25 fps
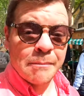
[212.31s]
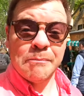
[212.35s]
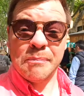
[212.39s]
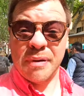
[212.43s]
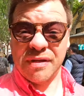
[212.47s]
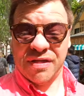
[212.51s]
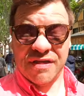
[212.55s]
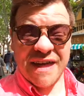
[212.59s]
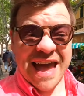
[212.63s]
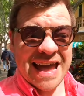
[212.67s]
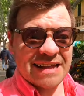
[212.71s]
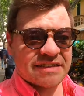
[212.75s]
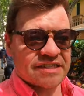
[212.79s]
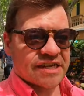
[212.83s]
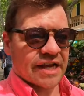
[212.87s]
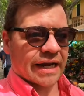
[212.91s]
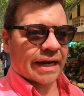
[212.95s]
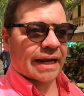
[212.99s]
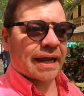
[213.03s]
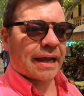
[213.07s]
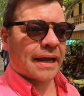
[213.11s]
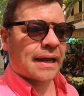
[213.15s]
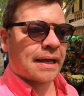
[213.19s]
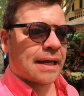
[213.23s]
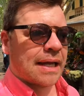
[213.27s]
Pathetic.
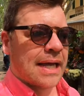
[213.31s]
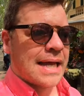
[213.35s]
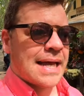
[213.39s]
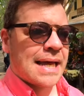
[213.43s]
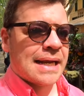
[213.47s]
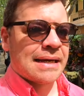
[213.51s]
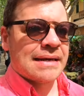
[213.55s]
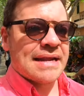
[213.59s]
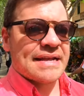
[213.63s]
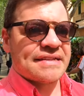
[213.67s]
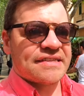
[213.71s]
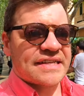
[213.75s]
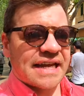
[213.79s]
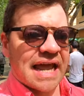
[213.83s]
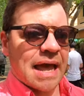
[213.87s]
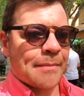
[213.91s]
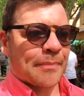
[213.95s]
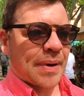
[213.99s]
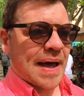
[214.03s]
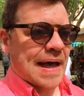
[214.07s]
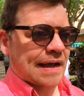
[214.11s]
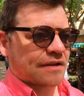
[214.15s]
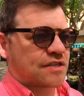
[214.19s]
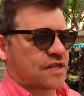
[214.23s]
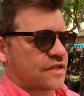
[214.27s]
Need to
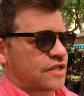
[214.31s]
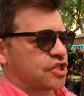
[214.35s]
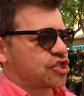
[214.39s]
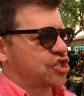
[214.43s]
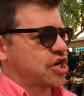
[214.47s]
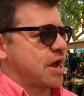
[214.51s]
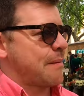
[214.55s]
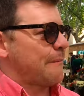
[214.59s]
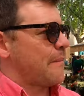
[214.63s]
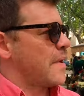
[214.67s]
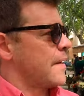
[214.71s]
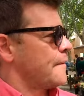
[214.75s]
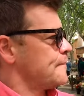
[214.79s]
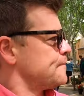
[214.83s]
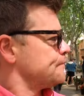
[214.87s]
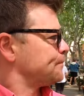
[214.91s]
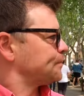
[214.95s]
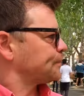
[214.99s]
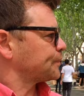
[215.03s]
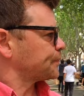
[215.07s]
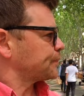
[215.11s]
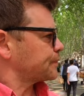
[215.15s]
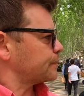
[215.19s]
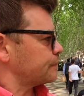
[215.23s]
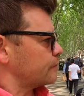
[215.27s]
get back to the gym.
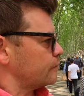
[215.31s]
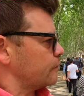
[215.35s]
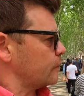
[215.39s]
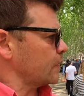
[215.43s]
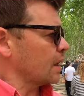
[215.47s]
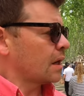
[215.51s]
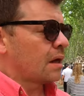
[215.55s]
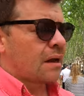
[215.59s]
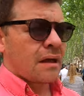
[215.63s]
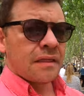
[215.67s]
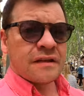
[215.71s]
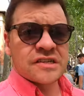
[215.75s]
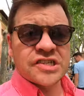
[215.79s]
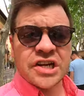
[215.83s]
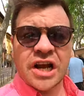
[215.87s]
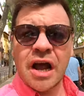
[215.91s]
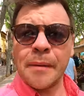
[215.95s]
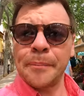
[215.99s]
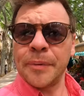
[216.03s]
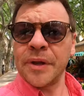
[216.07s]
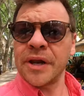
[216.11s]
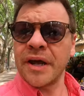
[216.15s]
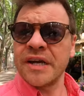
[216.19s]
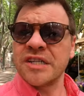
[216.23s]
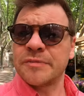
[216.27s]
There's a
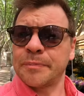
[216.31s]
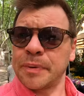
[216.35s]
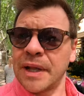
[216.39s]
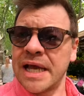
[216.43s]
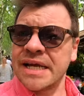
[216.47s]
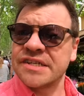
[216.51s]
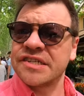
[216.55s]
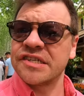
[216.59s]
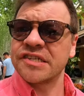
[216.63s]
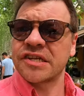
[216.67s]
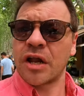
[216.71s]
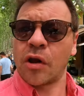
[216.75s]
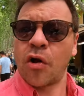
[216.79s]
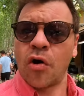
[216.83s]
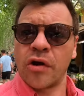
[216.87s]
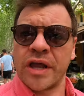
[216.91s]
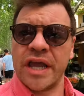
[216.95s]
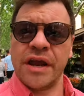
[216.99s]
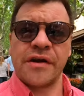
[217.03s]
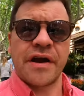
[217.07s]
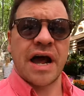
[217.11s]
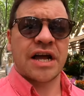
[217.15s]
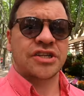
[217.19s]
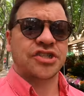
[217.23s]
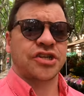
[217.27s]
couple of nice places along
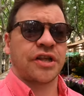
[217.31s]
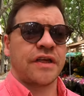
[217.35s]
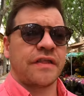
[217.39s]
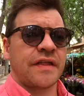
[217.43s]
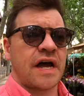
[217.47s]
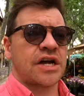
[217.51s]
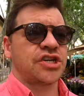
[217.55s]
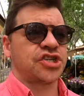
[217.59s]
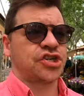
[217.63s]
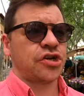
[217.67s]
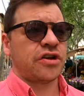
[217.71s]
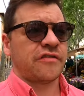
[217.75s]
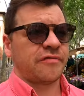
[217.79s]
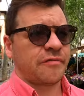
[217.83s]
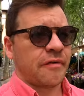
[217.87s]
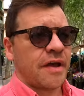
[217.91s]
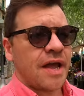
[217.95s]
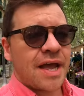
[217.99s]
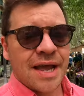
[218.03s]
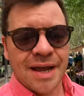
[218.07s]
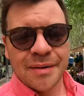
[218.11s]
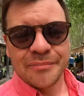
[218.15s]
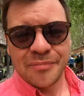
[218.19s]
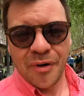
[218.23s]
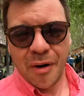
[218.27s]
here actually that I should
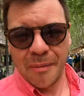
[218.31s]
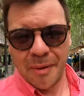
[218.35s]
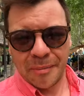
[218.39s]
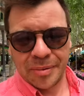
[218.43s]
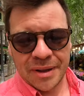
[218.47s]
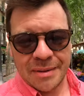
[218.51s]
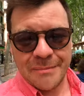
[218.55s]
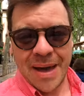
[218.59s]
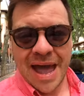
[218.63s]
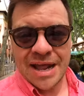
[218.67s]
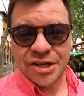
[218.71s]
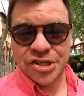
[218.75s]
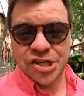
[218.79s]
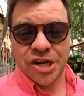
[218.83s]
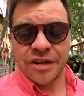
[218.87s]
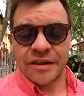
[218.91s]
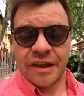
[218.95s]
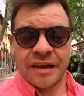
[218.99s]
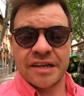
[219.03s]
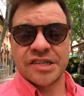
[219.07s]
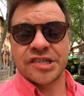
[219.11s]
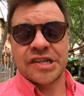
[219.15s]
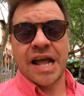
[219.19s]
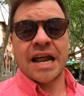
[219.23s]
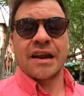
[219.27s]
have probably mentioned
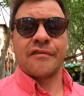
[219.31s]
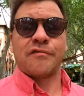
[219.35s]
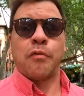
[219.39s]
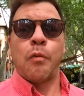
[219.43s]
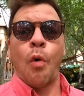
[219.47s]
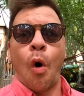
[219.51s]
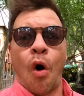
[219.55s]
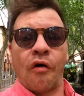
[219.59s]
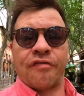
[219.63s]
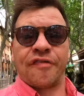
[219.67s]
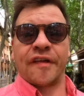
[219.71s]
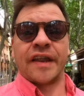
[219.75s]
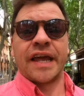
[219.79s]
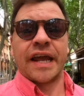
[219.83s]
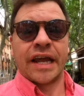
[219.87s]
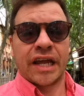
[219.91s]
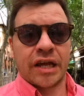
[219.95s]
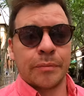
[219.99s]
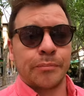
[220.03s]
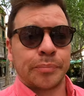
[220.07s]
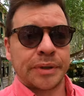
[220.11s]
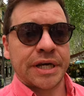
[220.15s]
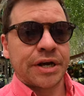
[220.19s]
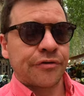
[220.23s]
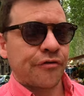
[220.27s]
instead of waffling
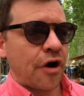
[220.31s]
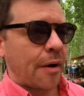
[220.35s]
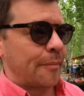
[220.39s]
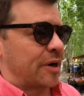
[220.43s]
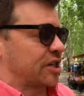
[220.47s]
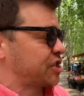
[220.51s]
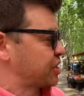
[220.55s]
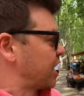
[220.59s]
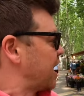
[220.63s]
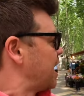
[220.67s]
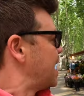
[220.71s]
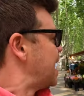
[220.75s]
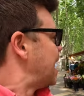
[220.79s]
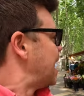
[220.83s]
complete rubbish.